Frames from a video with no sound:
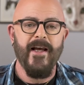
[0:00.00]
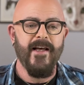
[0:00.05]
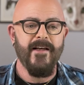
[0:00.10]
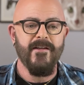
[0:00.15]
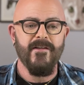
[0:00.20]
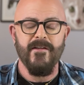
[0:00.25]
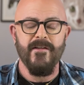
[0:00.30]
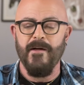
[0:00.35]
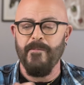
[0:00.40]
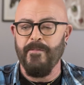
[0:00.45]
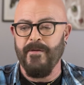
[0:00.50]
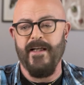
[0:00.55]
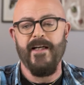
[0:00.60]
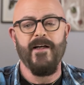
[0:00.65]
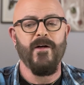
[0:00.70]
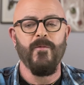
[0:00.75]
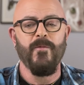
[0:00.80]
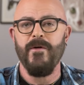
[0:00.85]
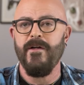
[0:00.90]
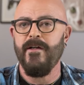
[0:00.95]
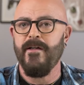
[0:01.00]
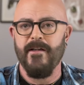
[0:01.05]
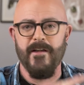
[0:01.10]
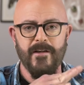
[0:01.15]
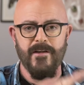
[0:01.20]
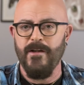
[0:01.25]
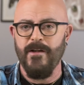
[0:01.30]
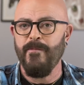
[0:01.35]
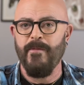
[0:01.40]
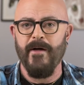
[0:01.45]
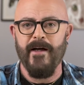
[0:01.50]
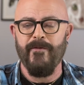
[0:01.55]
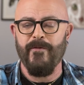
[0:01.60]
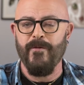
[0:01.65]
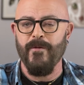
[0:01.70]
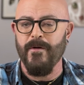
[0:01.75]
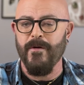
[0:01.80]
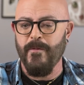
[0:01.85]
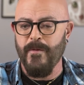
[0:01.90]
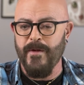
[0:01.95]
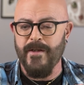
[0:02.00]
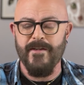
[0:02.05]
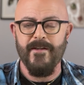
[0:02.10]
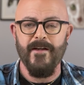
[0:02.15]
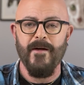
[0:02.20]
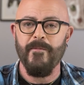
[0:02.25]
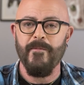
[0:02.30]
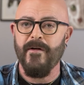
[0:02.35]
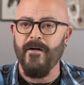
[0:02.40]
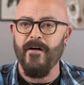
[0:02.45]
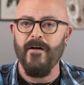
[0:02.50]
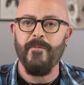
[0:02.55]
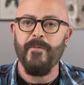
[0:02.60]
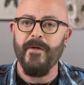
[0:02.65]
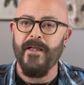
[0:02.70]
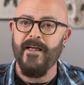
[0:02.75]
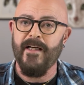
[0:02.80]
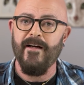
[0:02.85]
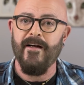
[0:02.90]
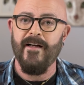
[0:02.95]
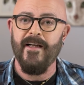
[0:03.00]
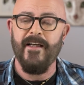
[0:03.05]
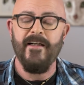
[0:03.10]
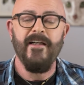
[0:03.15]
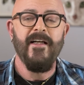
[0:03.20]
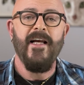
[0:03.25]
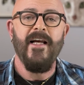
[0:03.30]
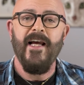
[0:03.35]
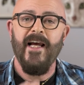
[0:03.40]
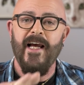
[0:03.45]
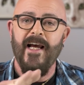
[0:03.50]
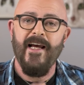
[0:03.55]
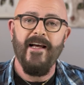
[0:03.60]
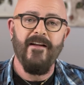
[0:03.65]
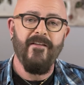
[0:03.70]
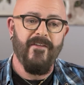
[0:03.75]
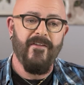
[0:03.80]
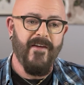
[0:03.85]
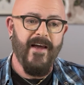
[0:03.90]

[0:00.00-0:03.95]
as a plank of wood, a 2x4 with some carpeting on it, and